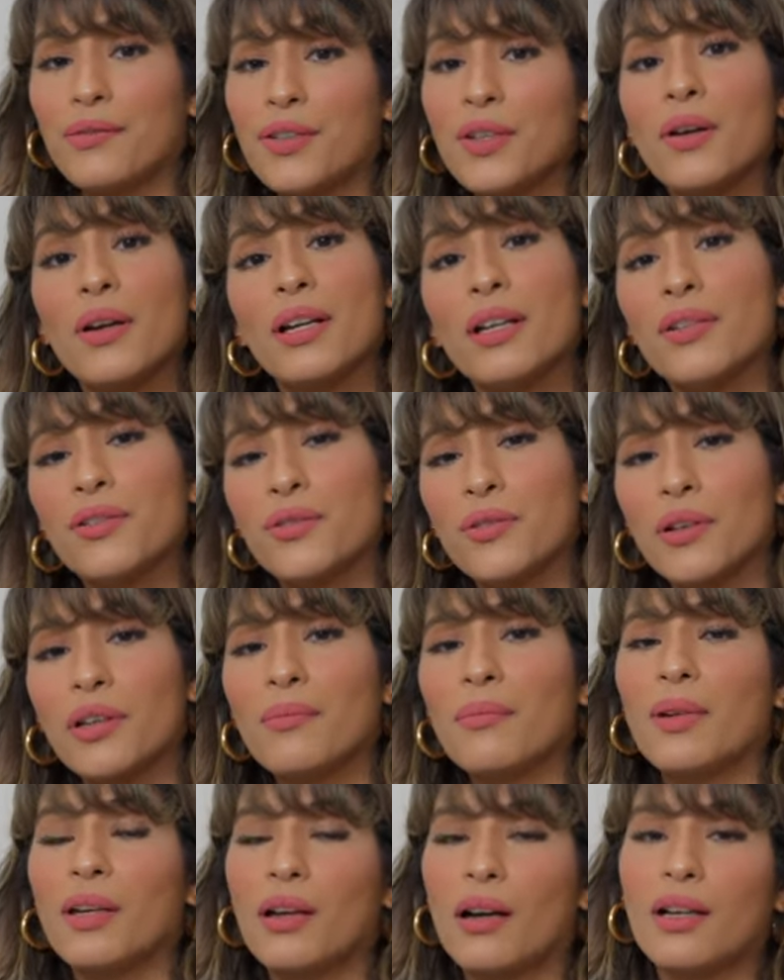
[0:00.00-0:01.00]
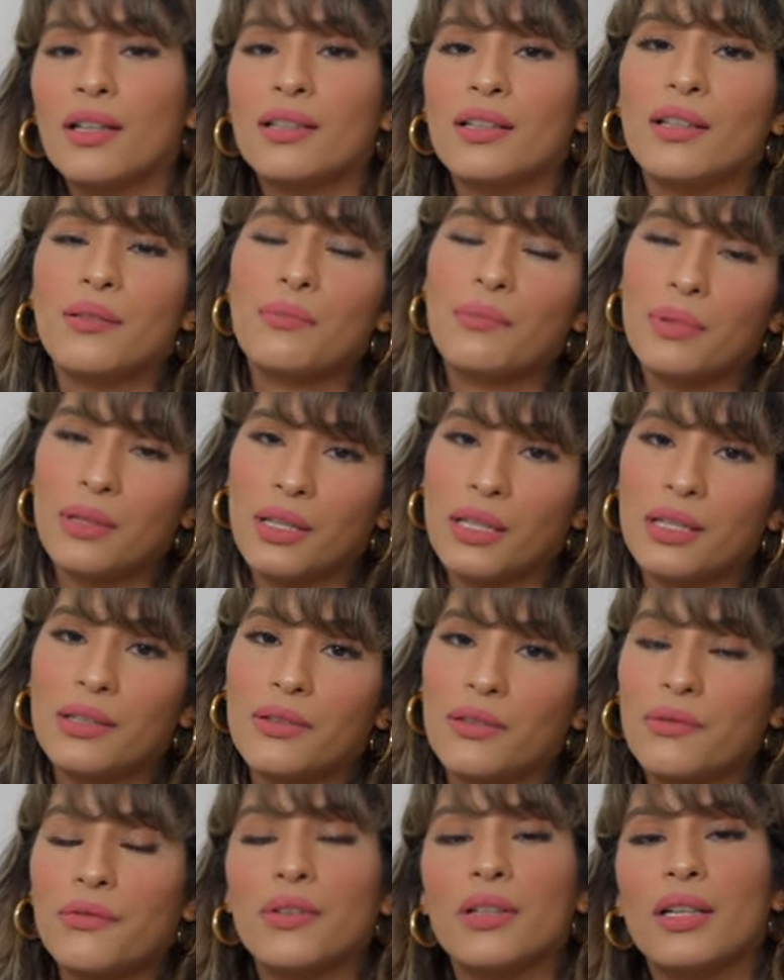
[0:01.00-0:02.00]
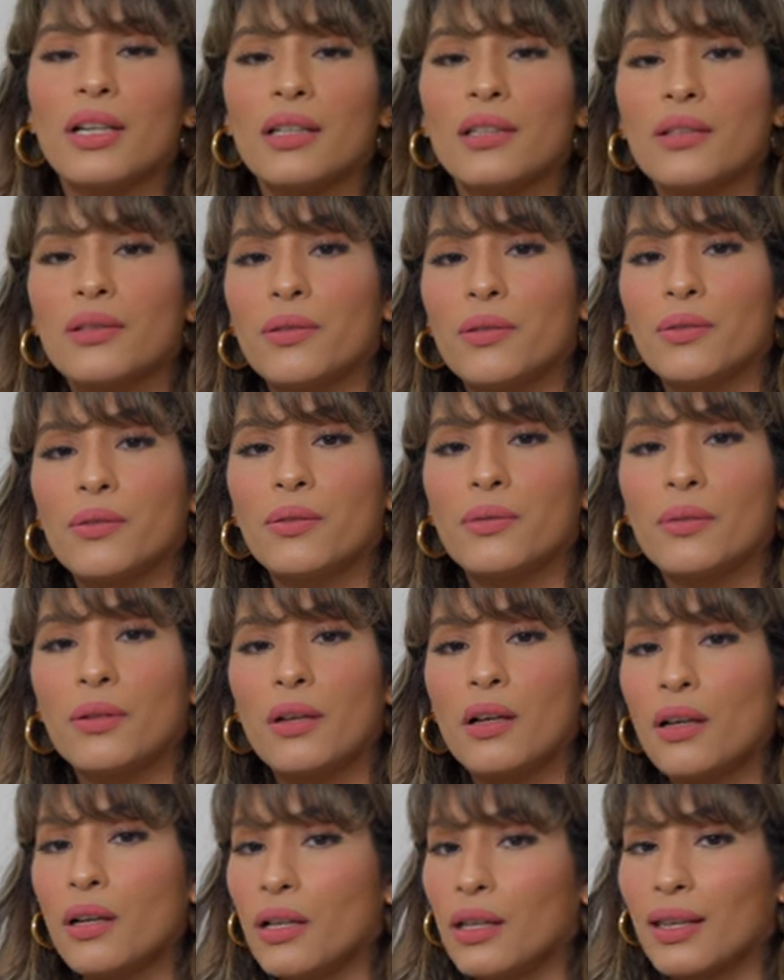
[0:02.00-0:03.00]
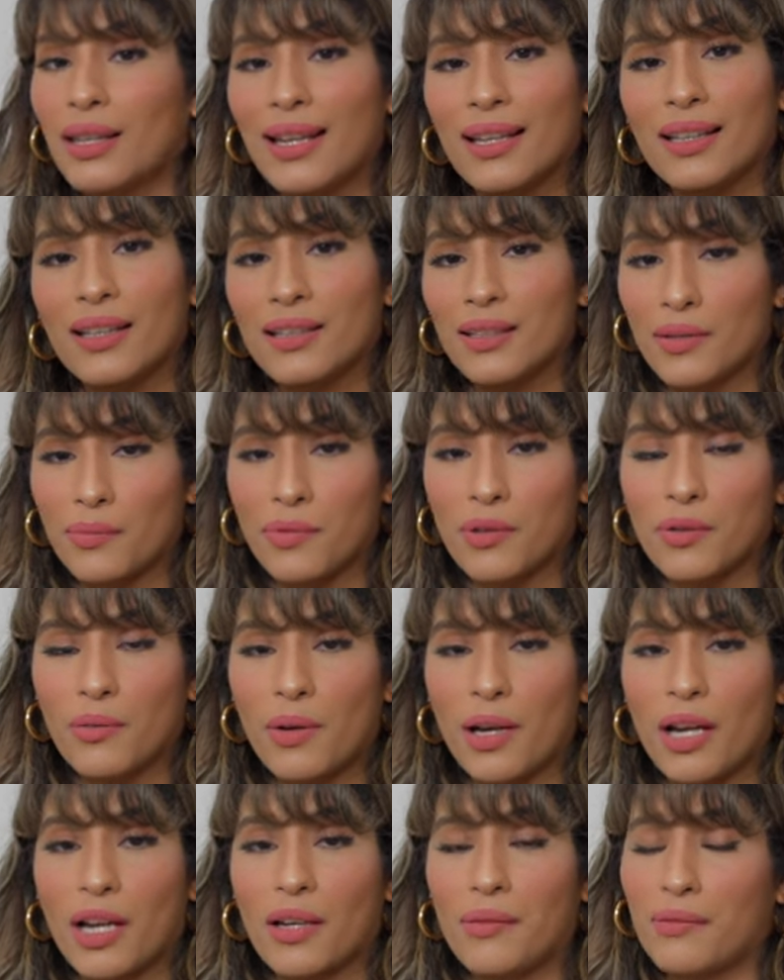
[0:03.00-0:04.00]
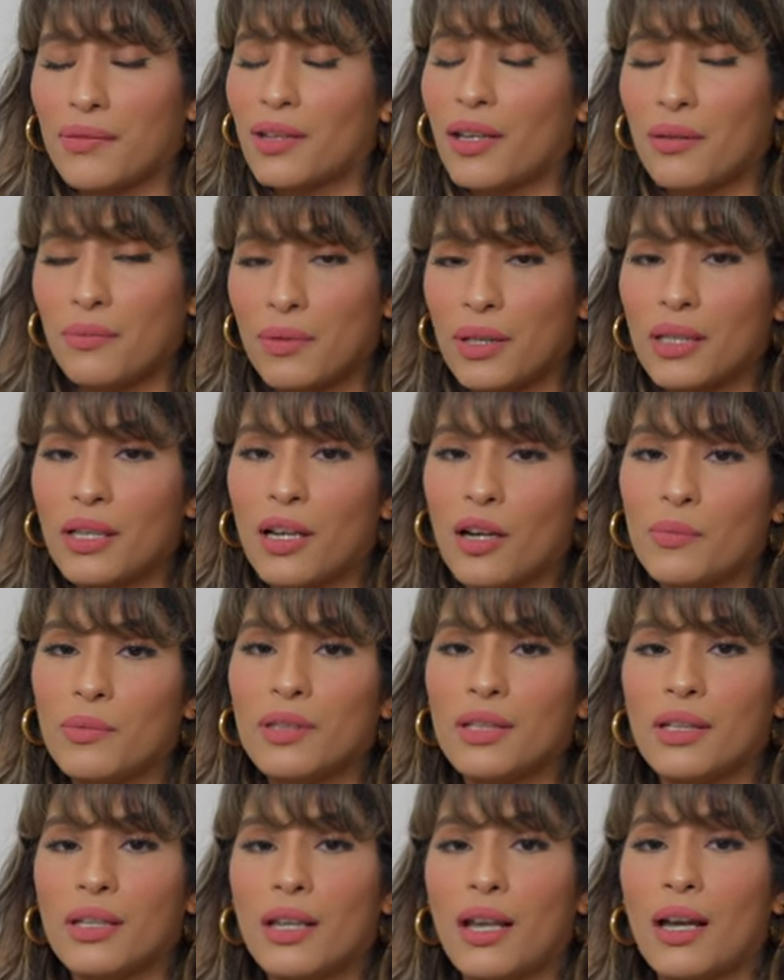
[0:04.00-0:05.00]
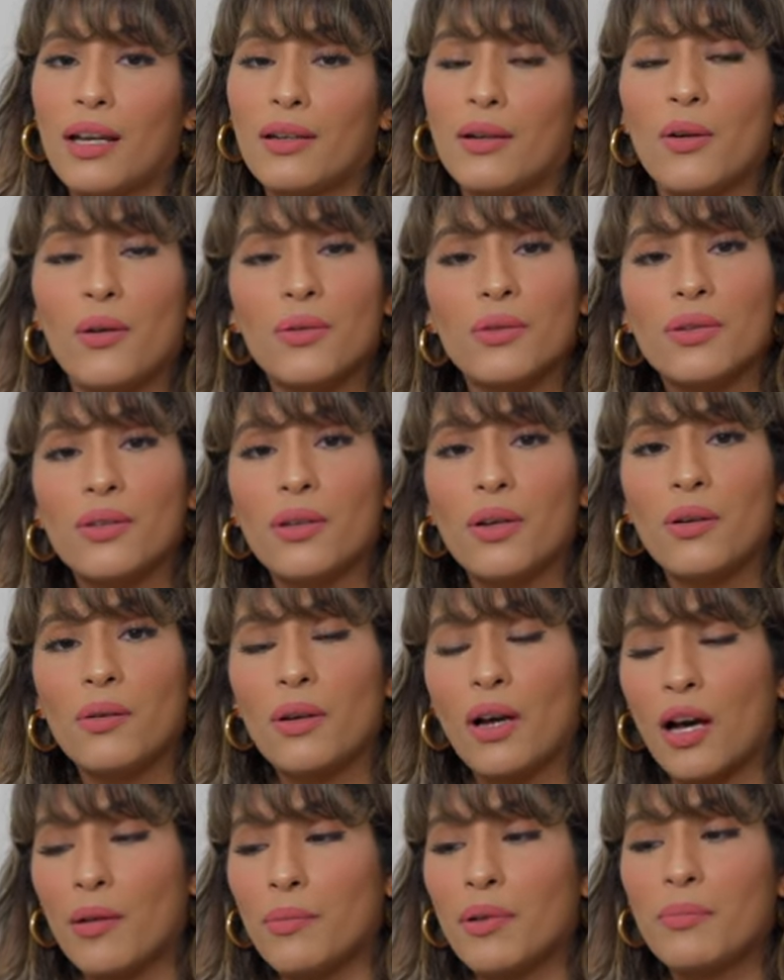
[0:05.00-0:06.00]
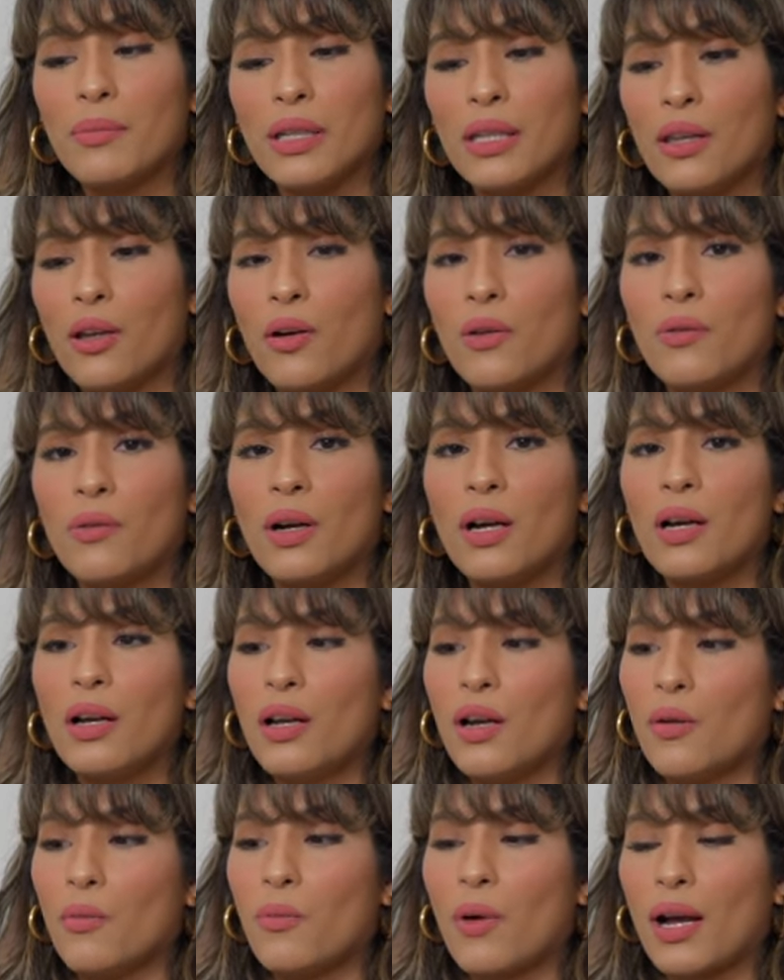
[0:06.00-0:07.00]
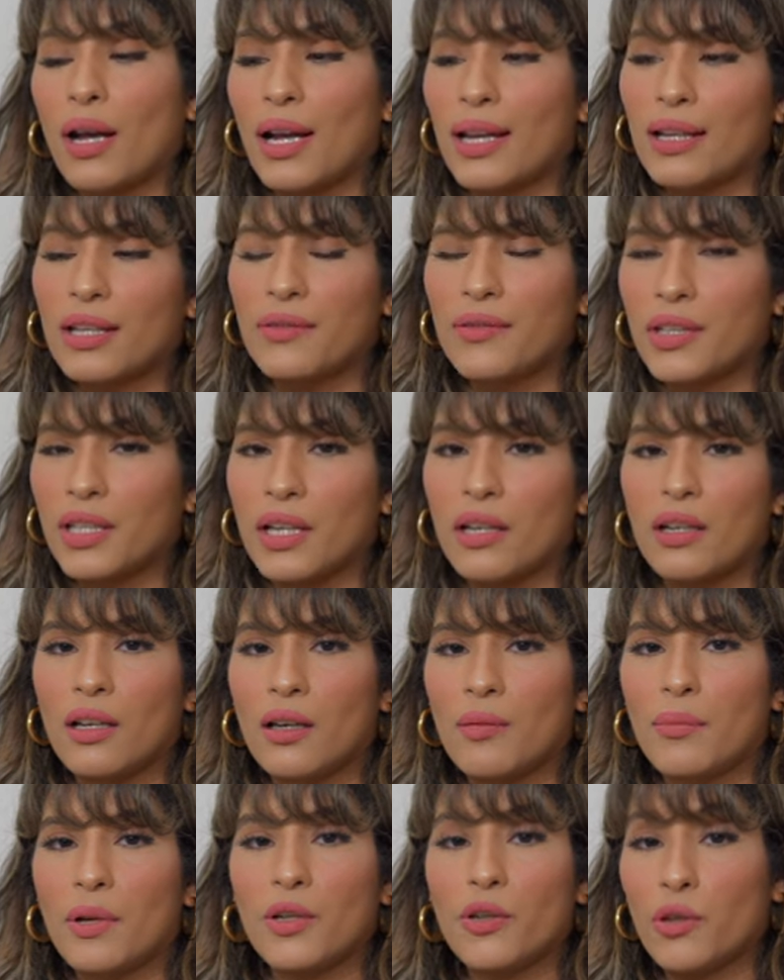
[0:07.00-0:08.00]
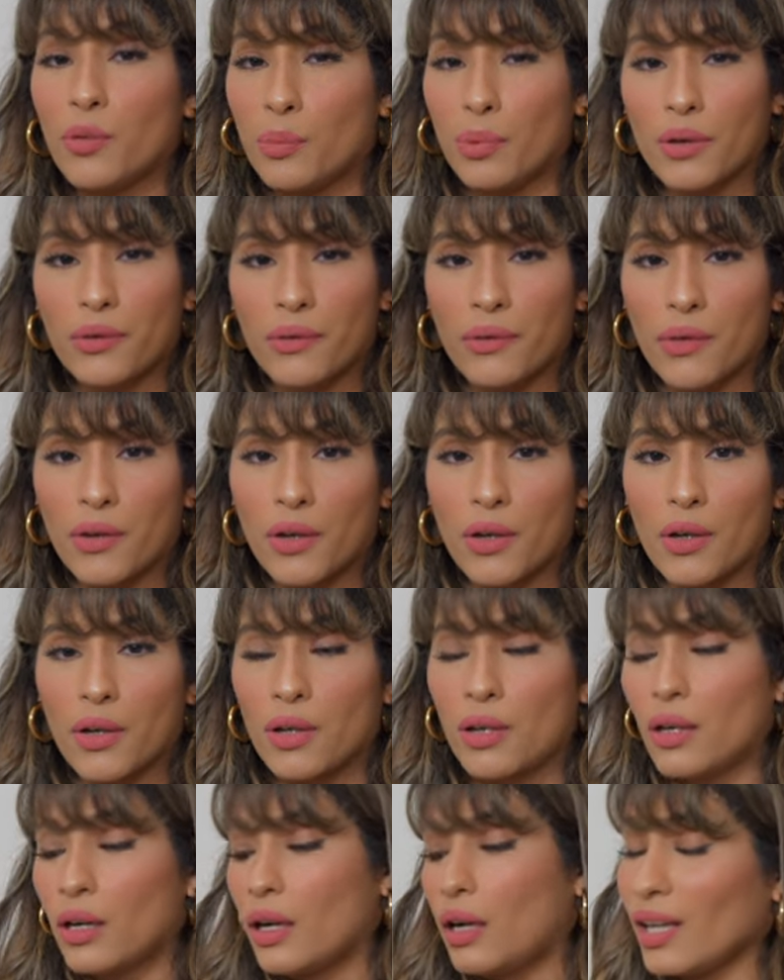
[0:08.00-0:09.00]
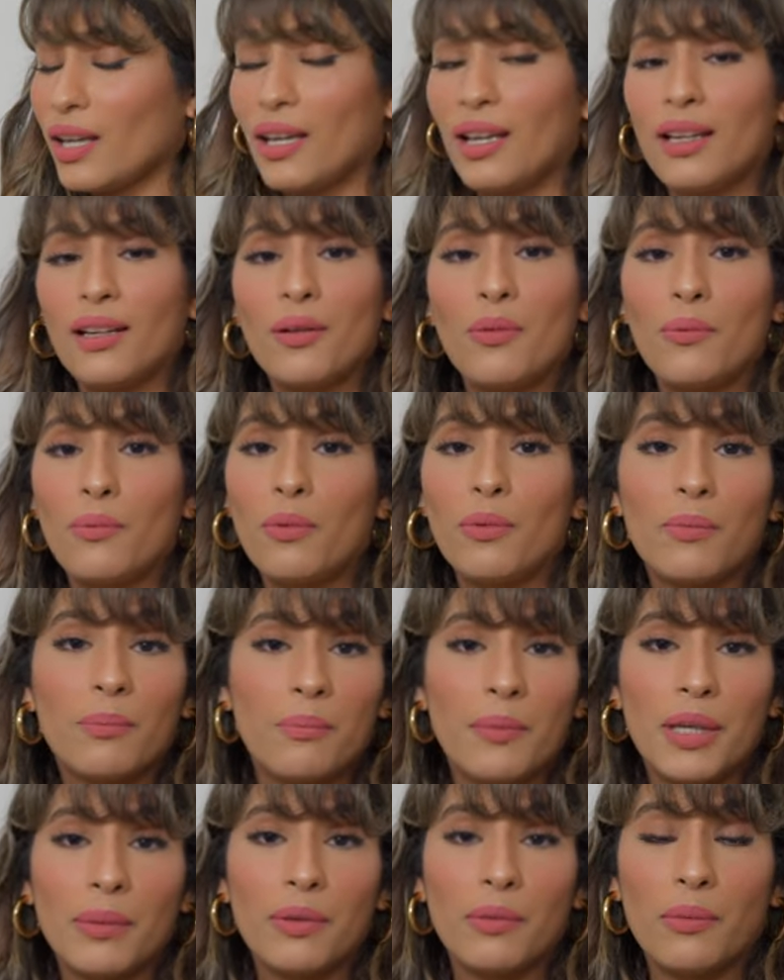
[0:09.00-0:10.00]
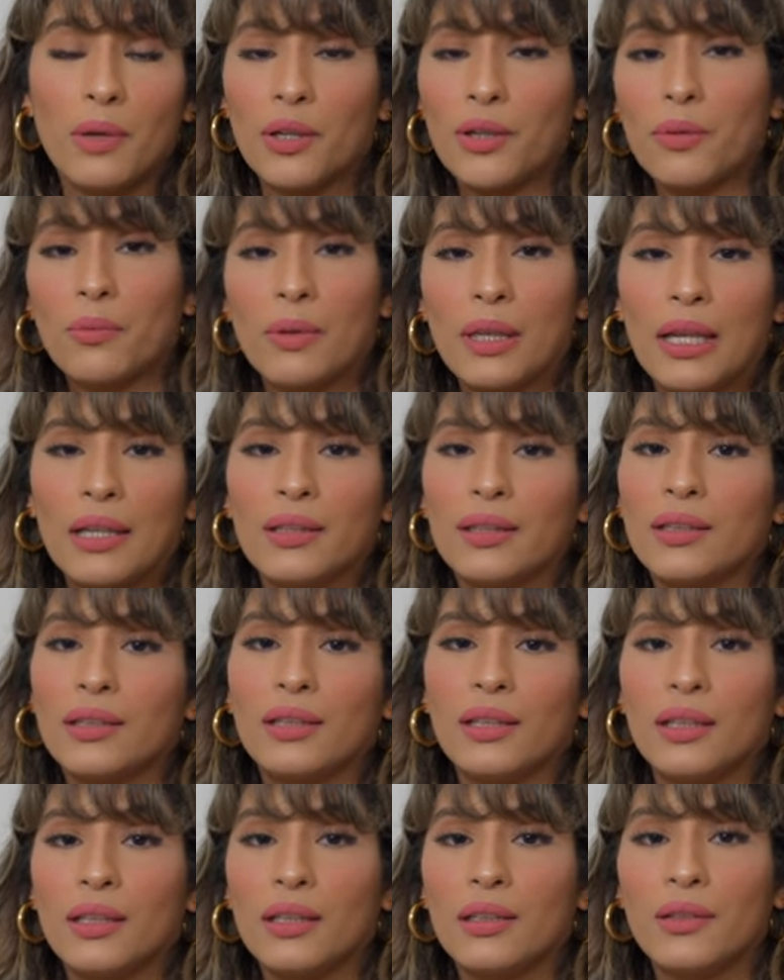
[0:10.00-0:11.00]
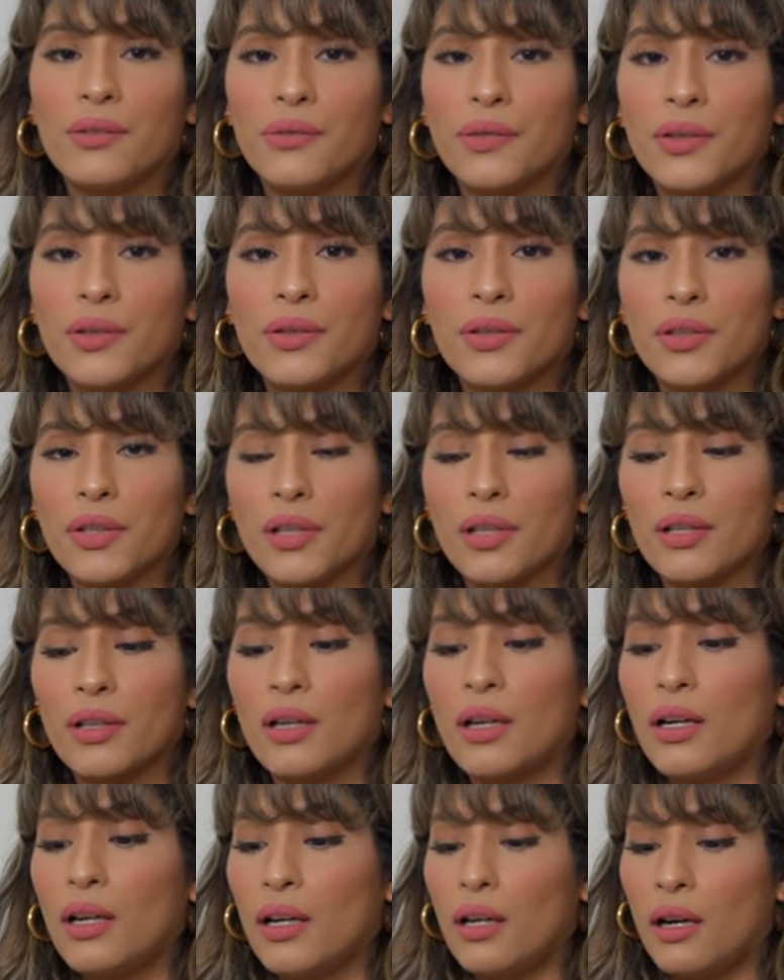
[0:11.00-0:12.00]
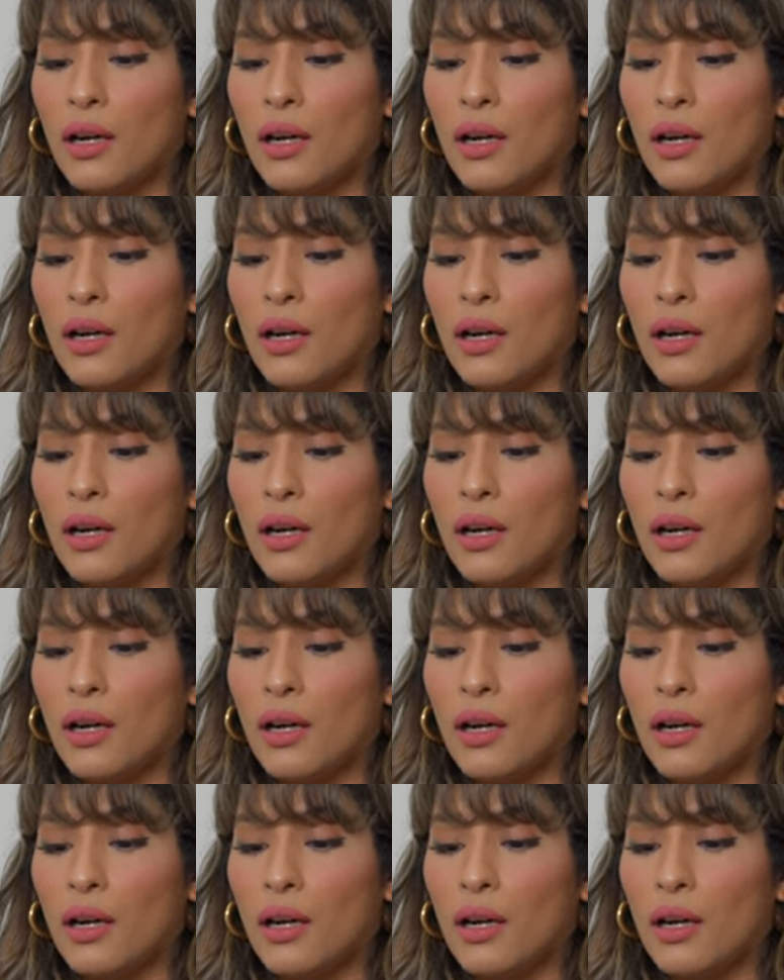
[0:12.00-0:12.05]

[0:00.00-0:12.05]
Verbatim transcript: If you are enjoying my content, please don't forget to like and subscribe that really helps a lot also comment below what kind of denim you prefer and maybe what you would like to see in the future